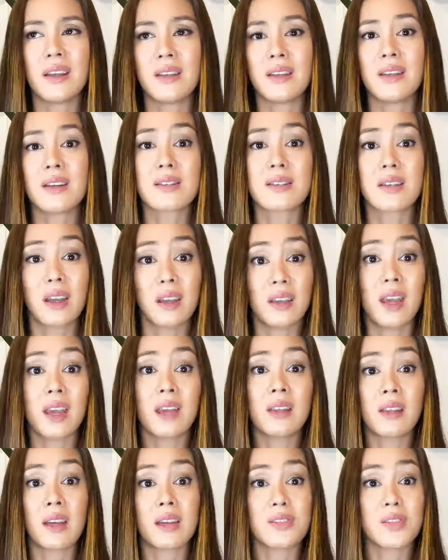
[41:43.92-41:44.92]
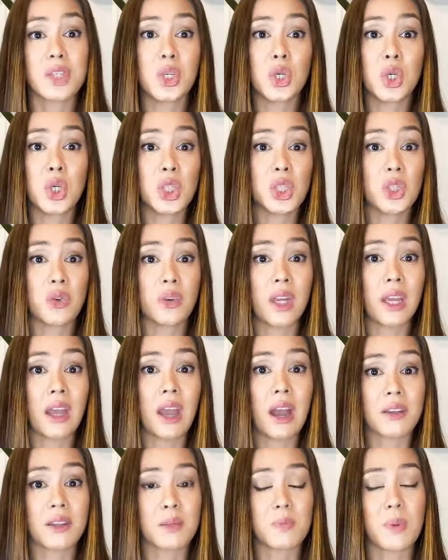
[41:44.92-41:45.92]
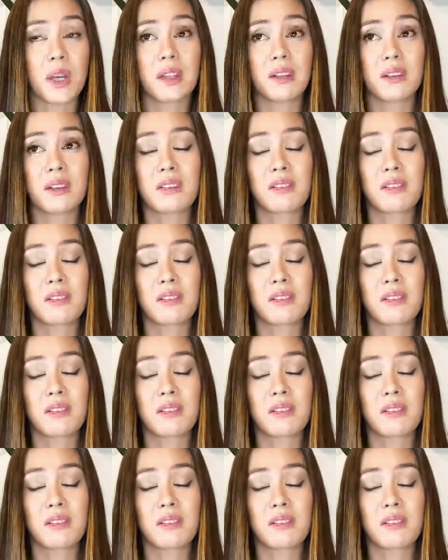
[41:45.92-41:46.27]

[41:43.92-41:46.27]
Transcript: yes, again, that's the nurturing aspect